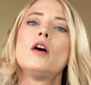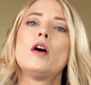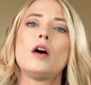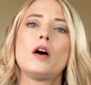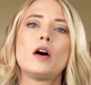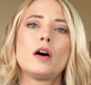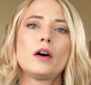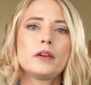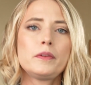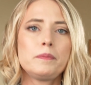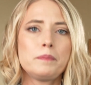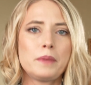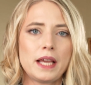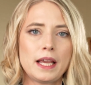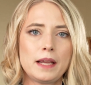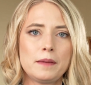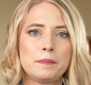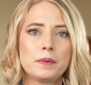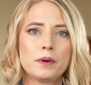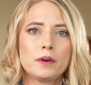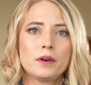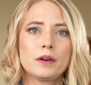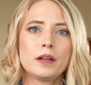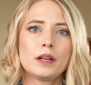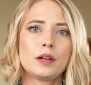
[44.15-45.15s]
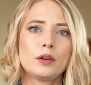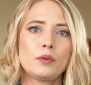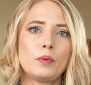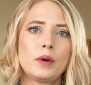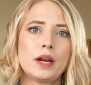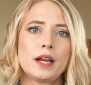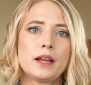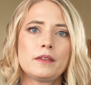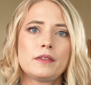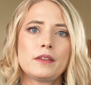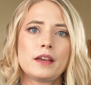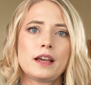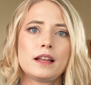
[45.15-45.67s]
on paper in a
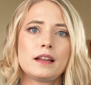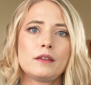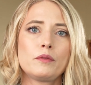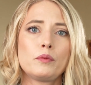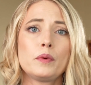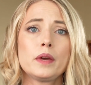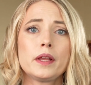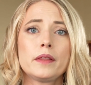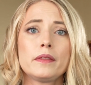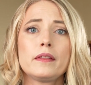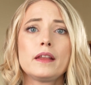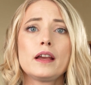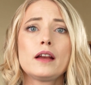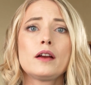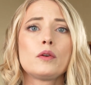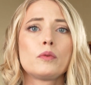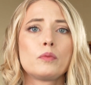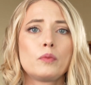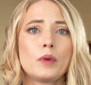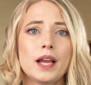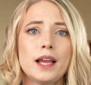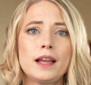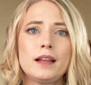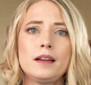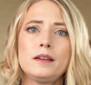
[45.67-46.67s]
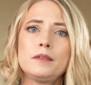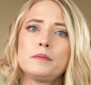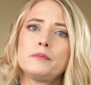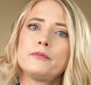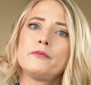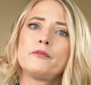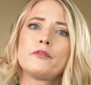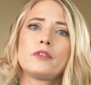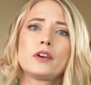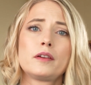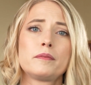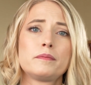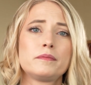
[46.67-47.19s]
way that when they're read
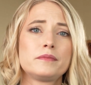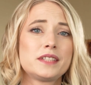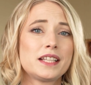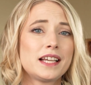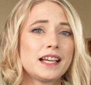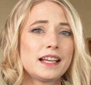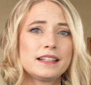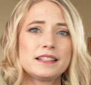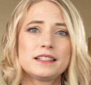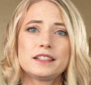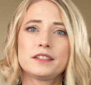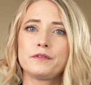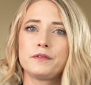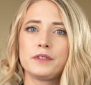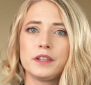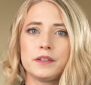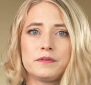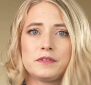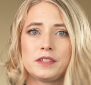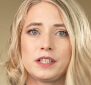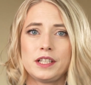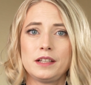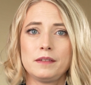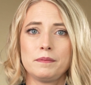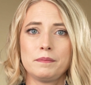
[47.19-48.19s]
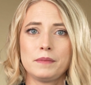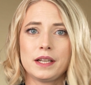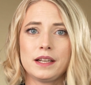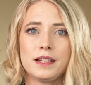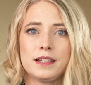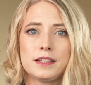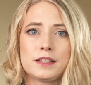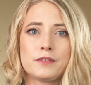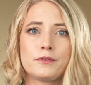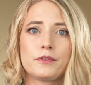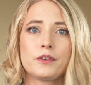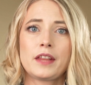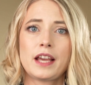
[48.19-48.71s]
from 10 to 15
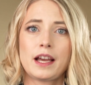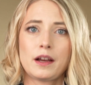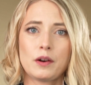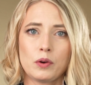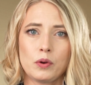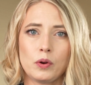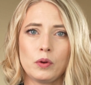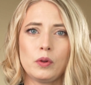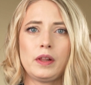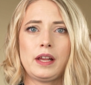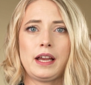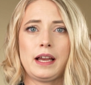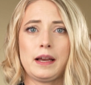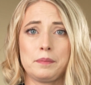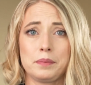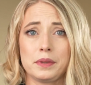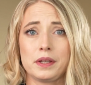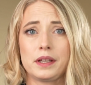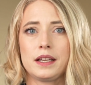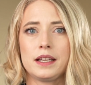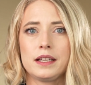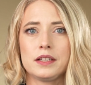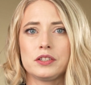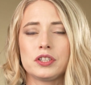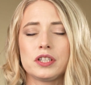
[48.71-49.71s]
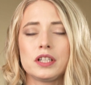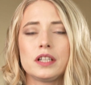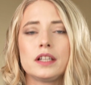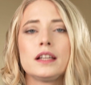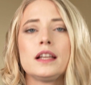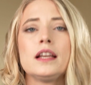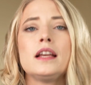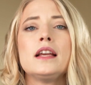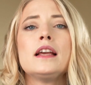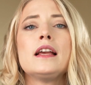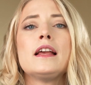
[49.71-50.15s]
minutes for that whole application,